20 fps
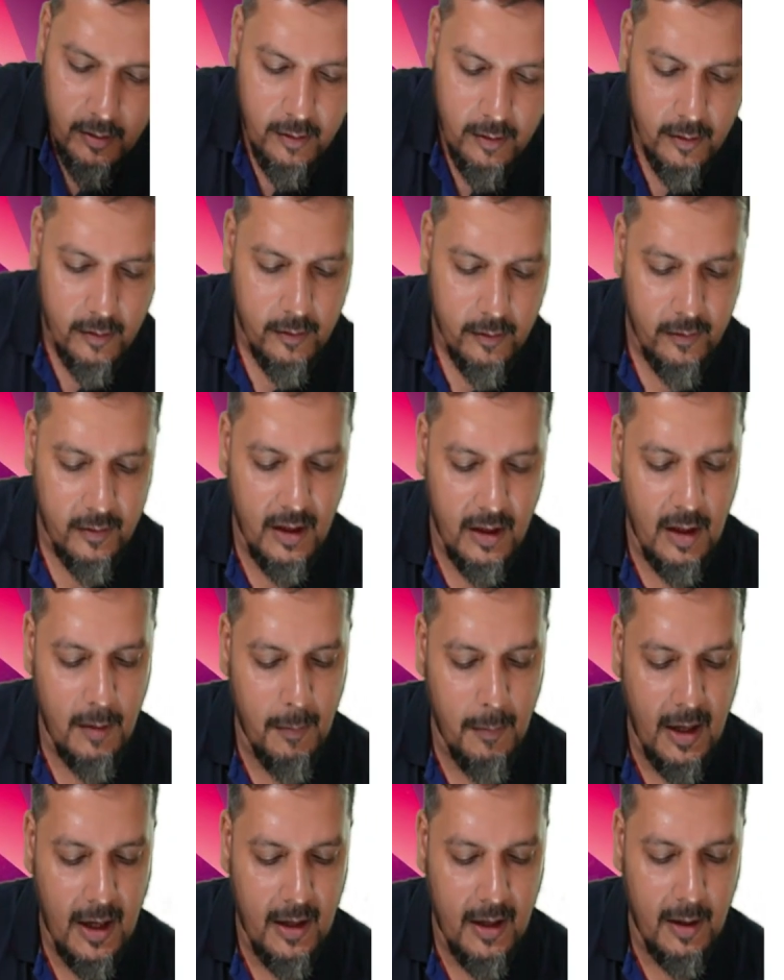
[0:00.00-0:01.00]

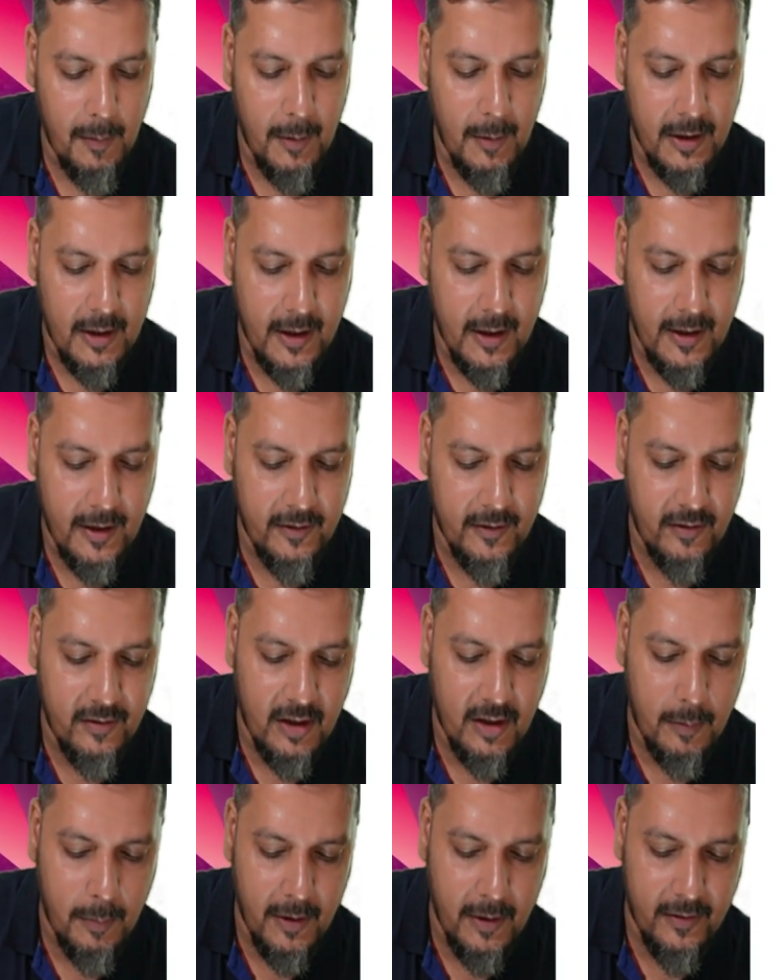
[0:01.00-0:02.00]
CMR Limited, a
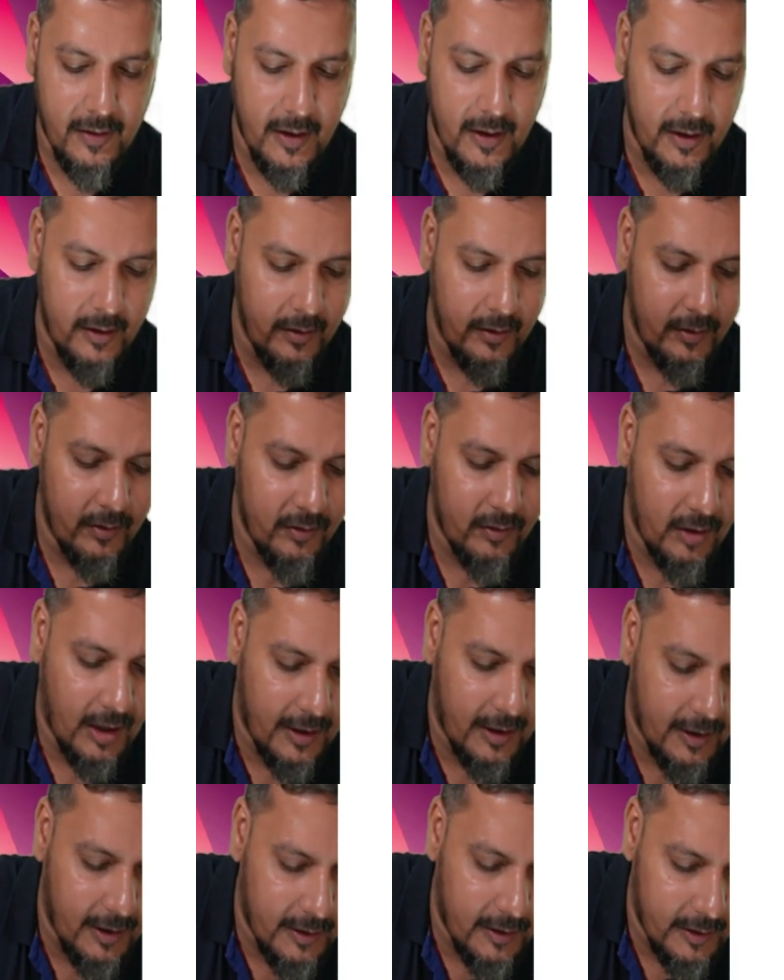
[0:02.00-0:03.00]
registered person in
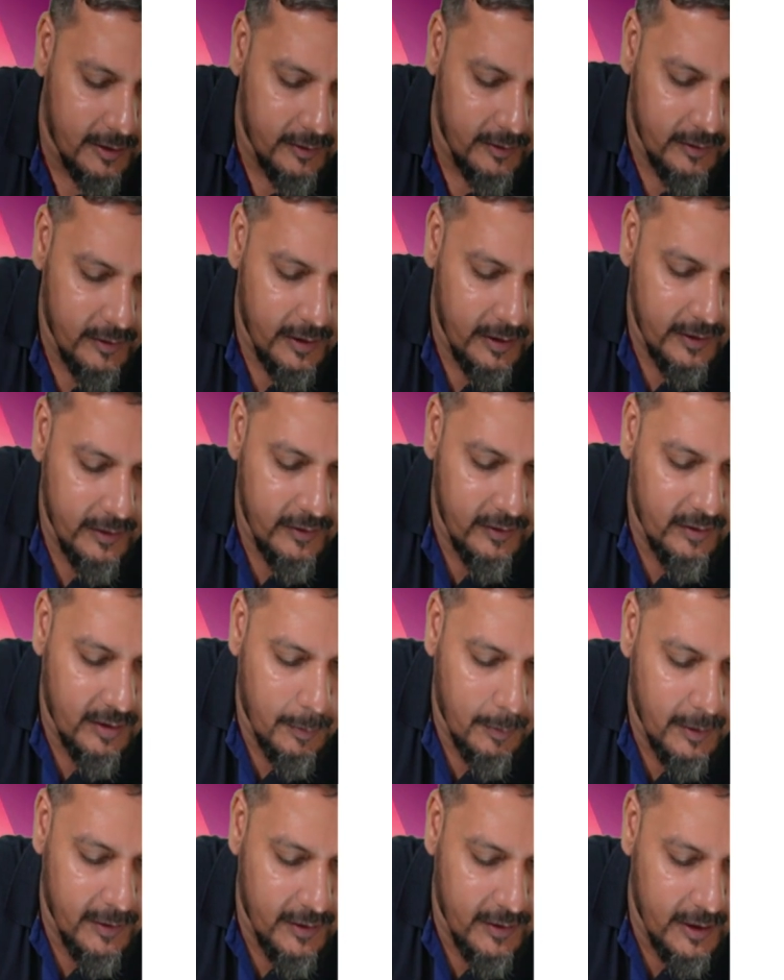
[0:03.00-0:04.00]
Jharkhand. A registered
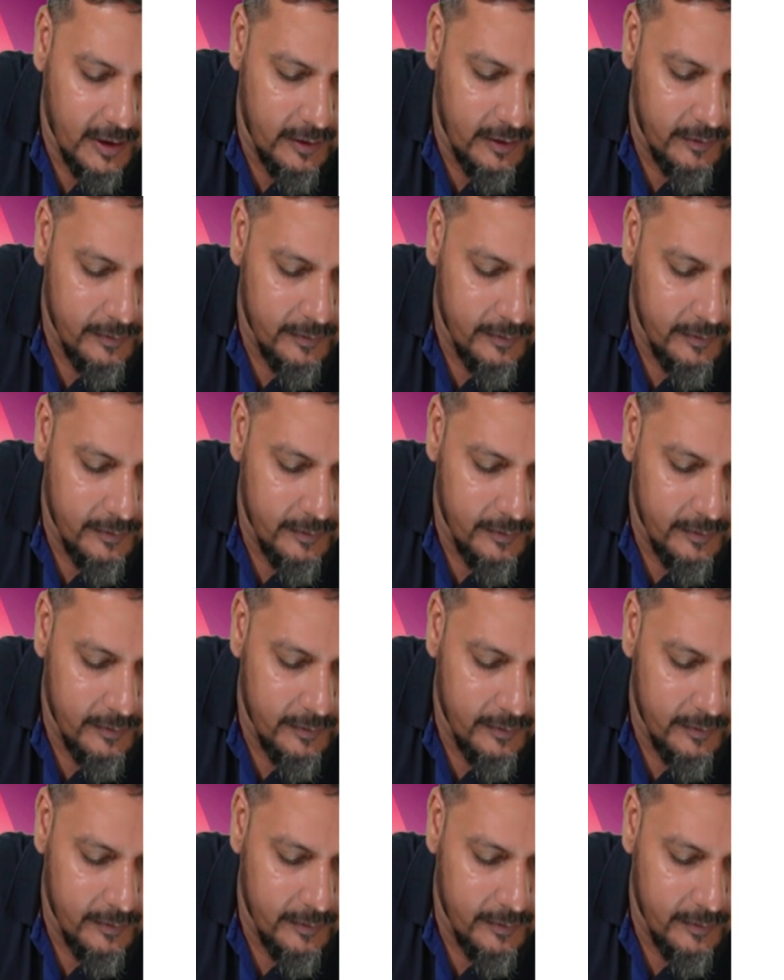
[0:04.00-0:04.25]
person in